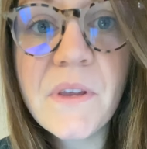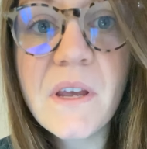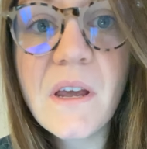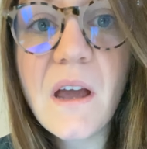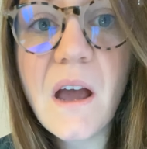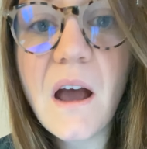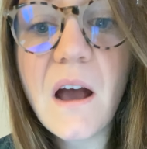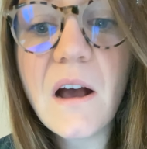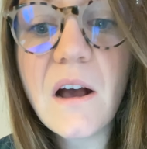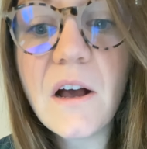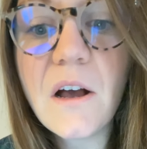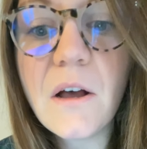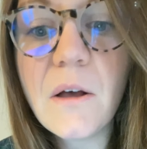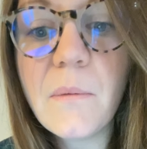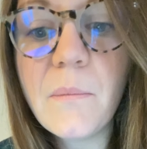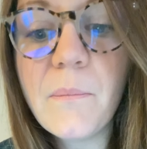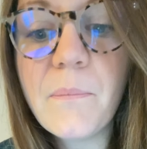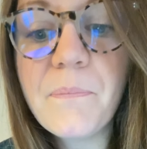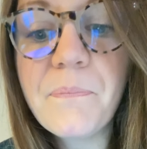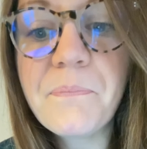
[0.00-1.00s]

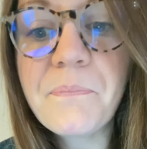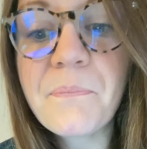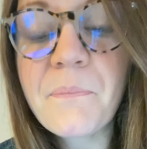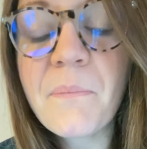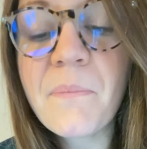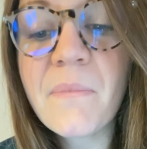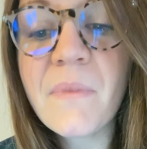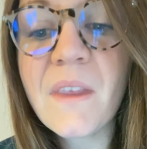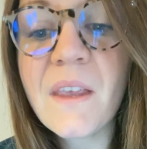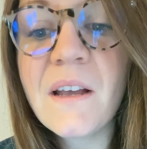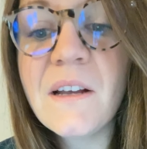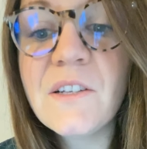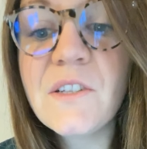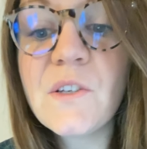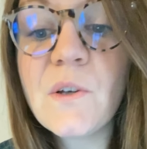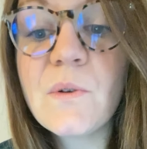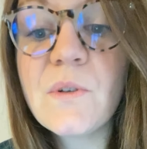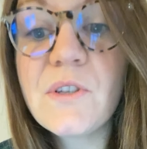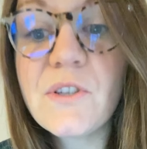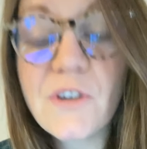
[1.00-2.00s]

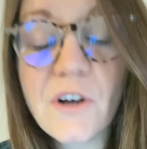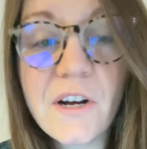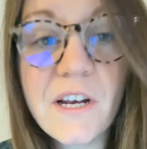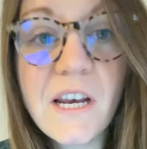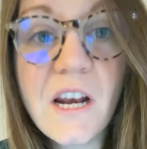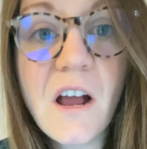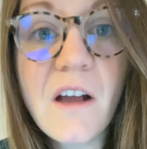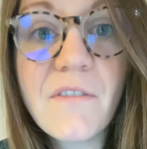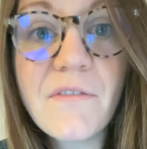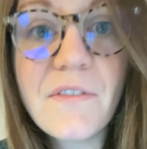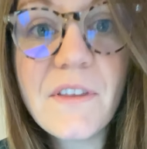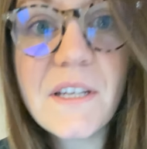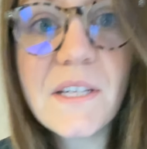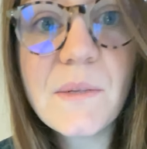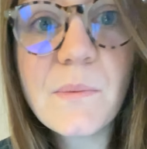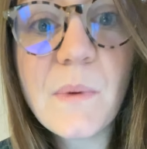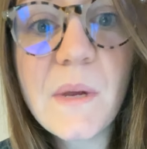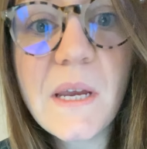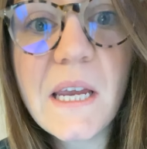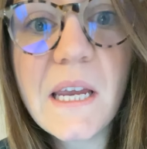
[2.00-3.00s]
So starting off
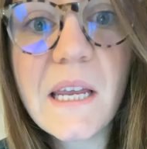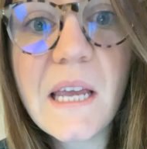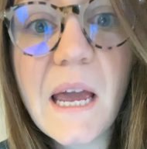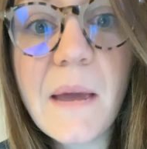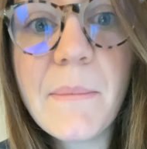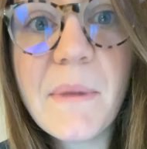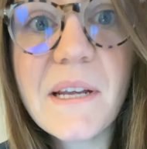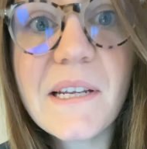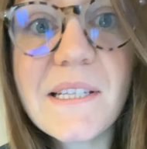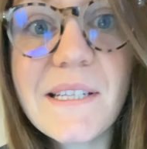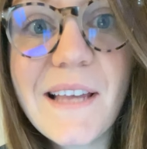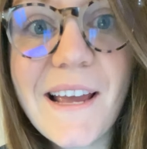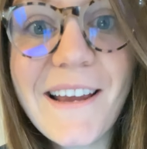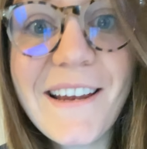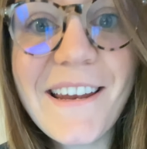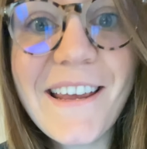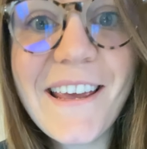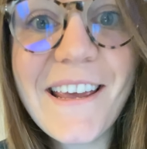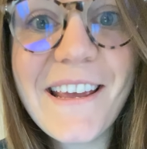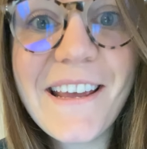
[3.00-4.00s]
this week, I'm
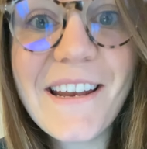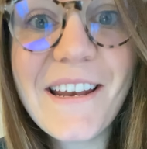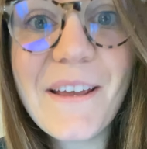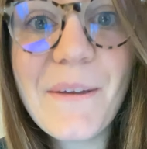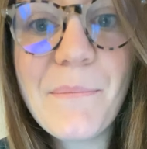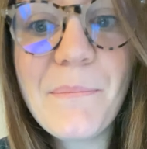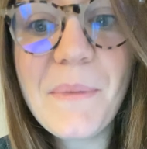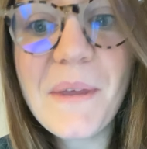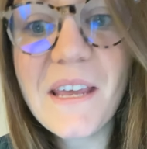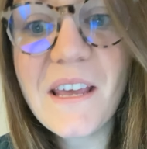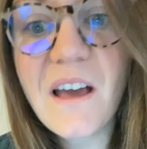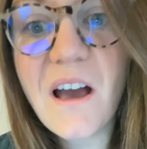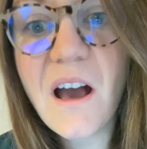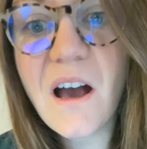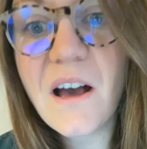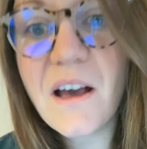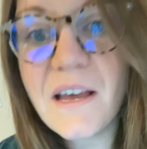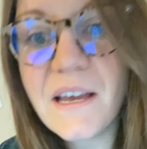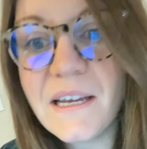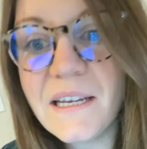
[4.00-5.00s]
excited
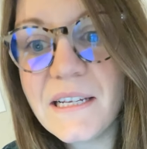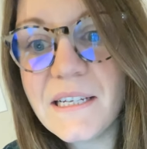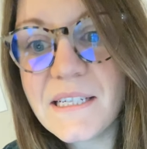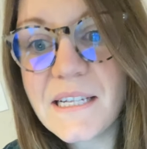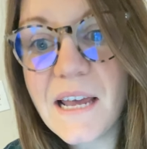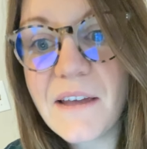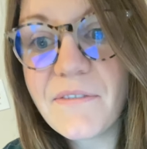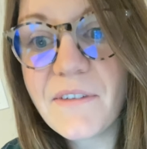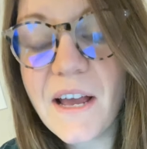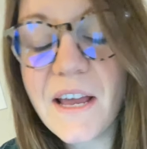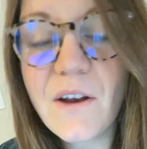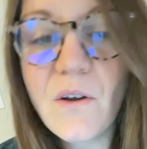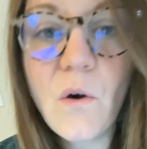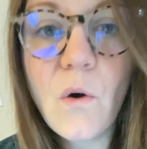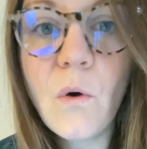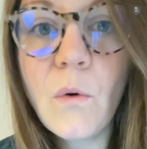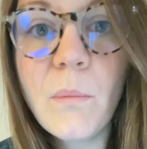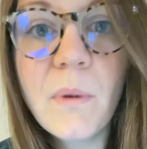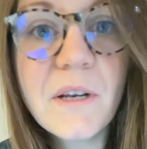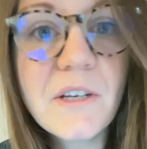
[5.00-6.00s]
because I've got a
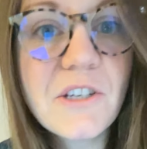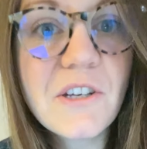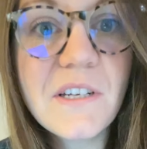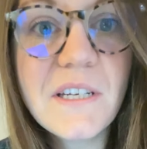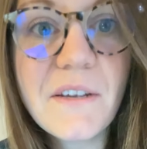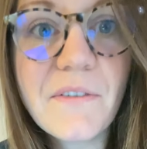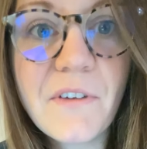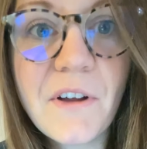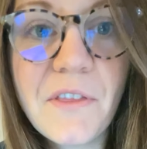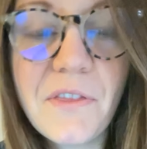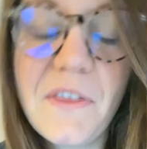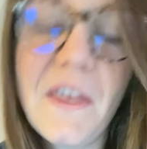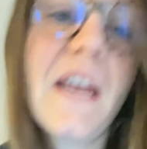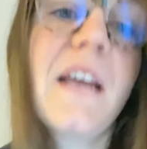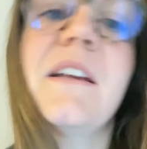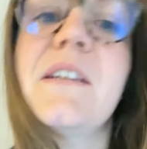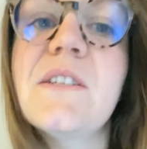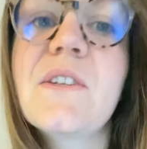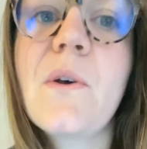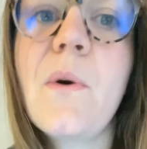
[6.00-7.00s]
whole bunch of different
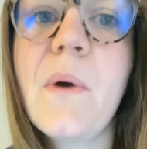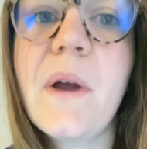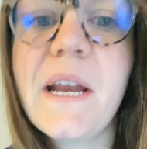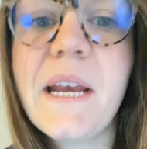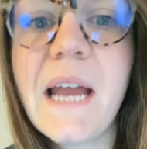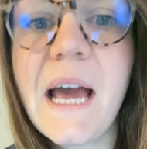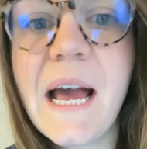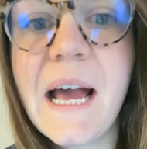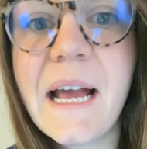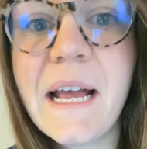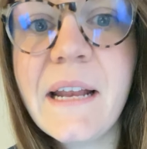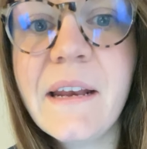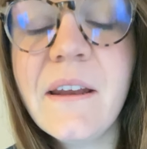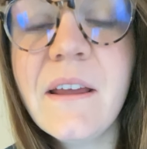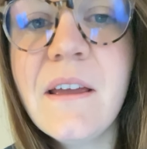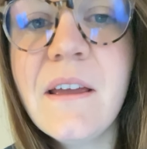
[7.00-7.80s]
things going on.